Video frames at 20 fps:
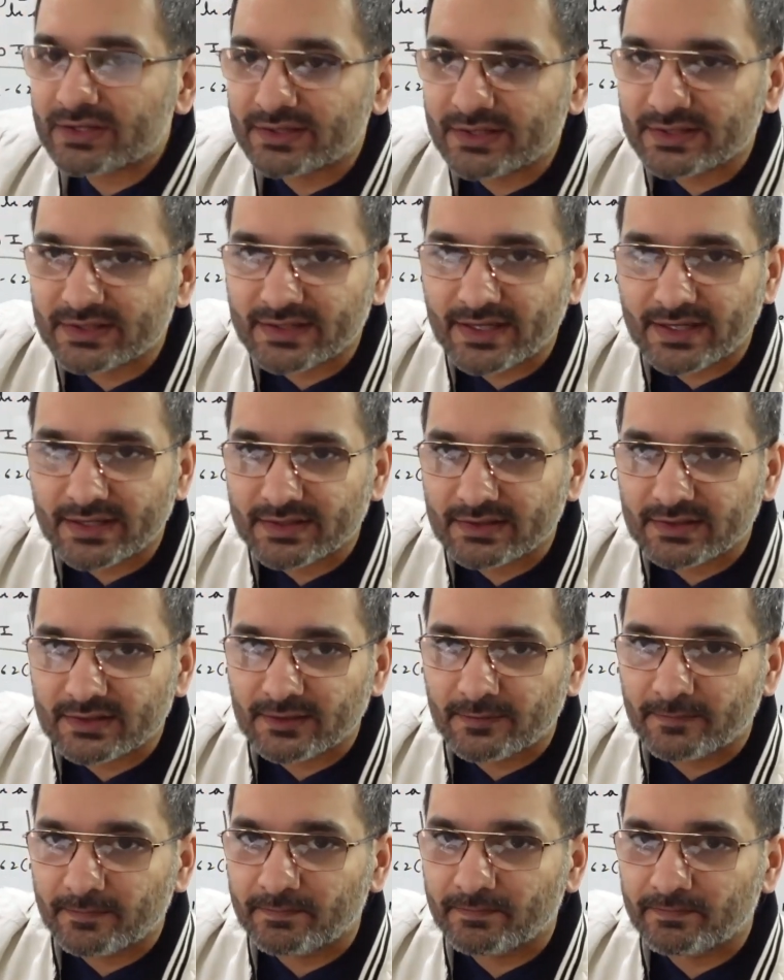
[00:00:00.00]
this
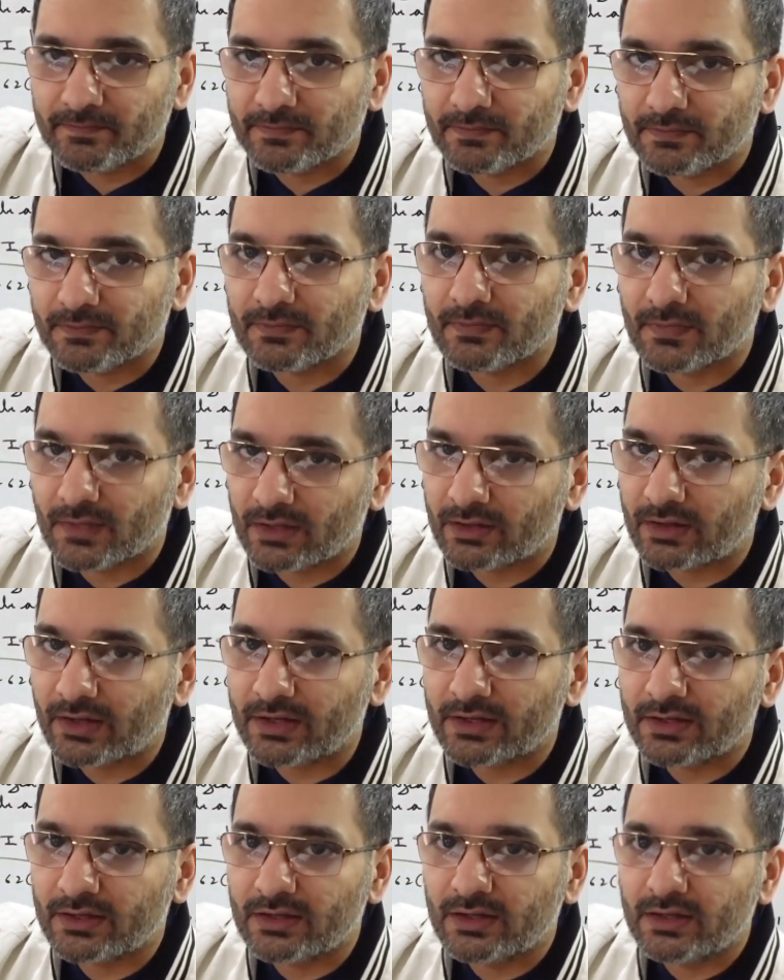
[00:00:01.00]
case,
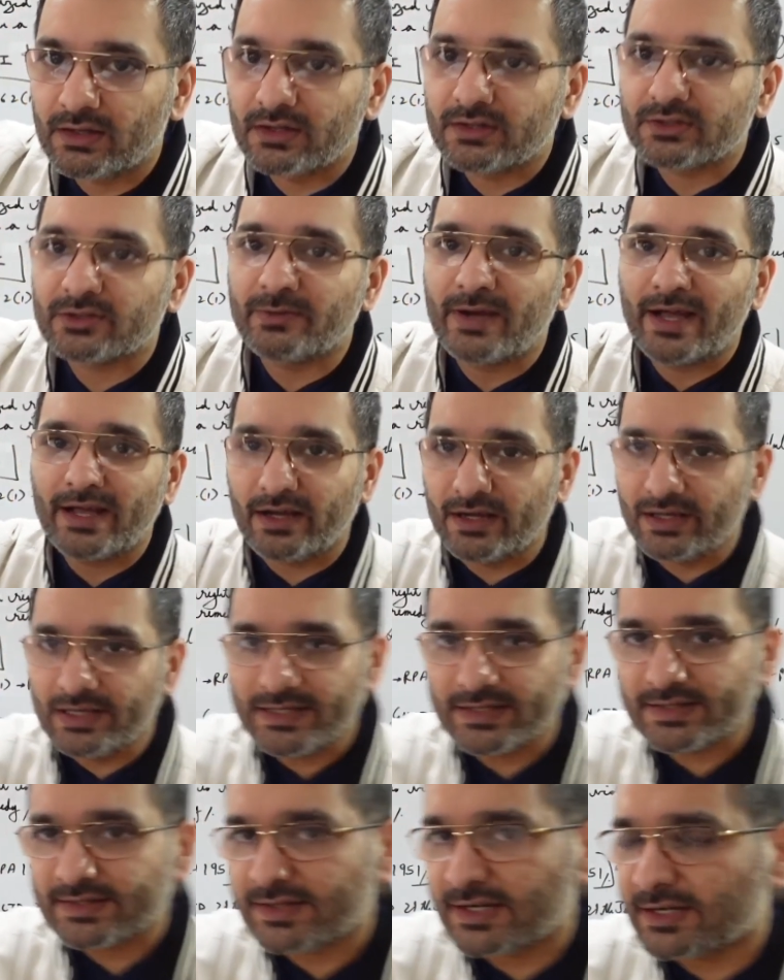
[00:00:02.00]
right? So my
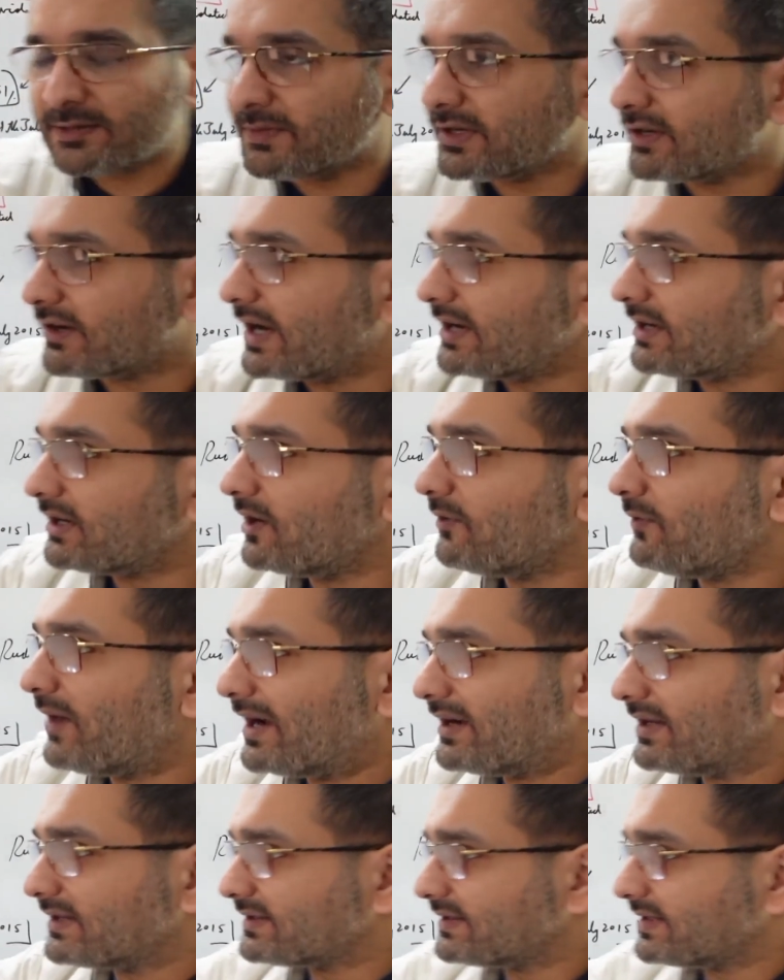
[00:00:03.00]
earlier statement right now, why
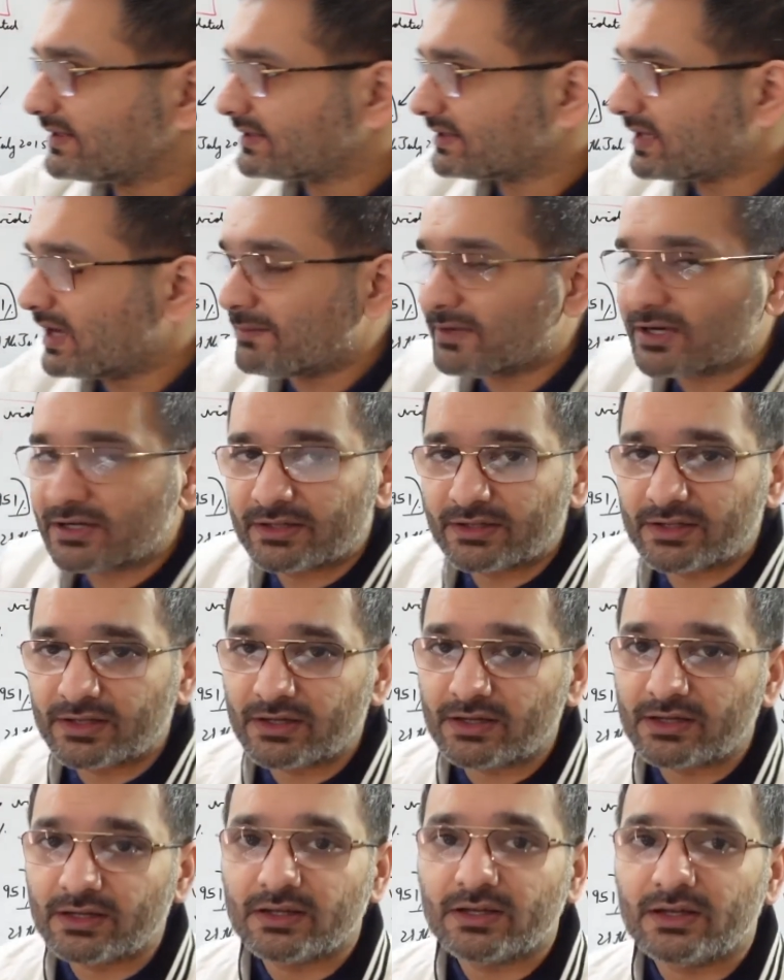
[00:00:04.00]
does this come
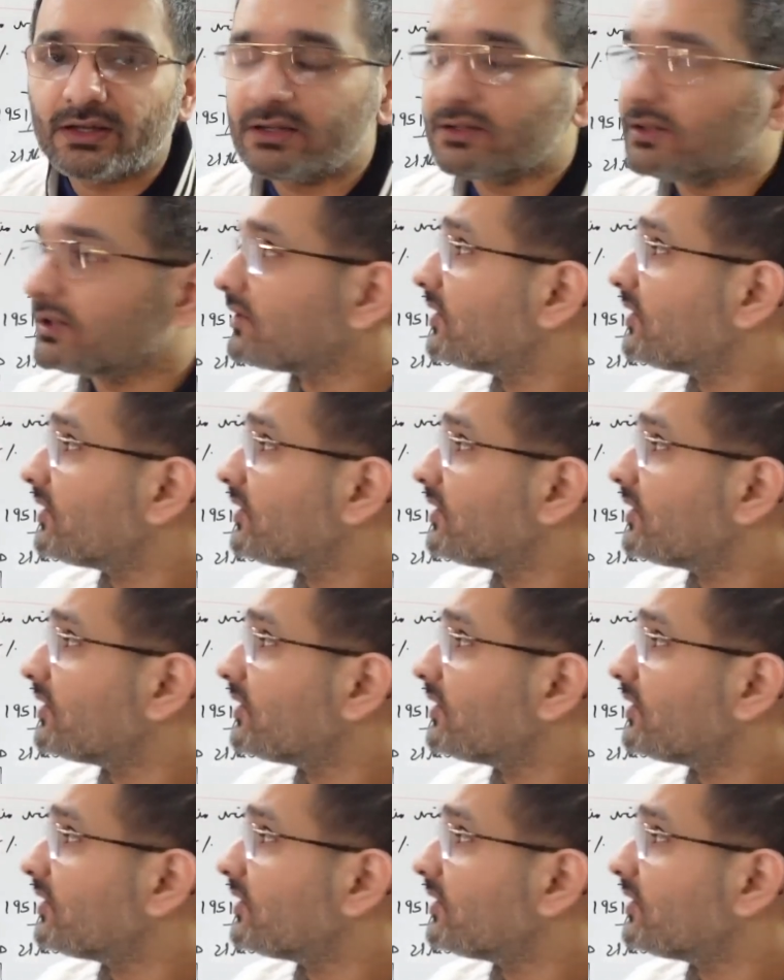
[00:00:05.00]
under the